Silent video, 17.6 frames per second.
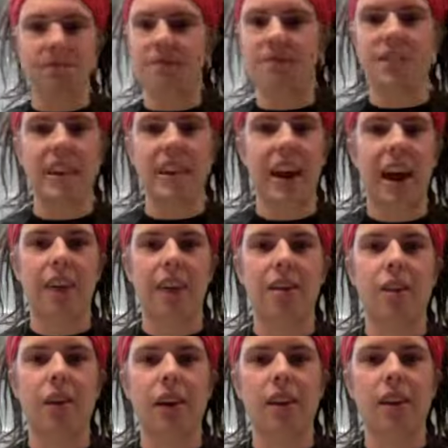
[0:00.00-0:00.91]
Yeah,
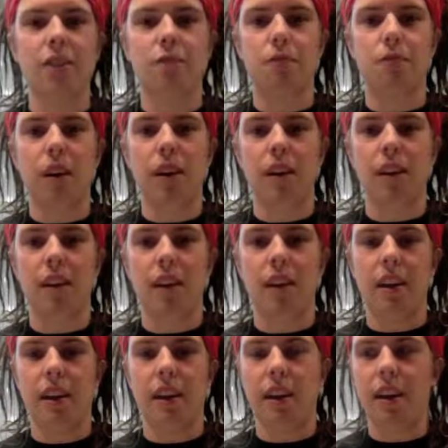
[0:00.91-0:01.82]
there is, but
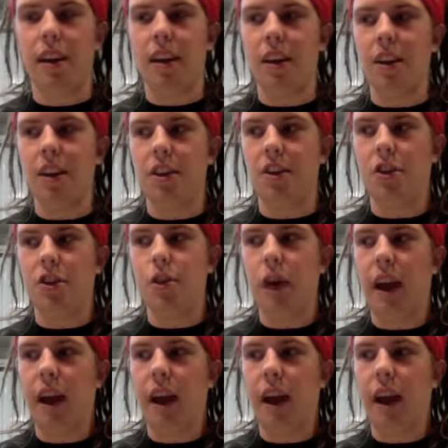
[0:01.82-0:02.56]
gamers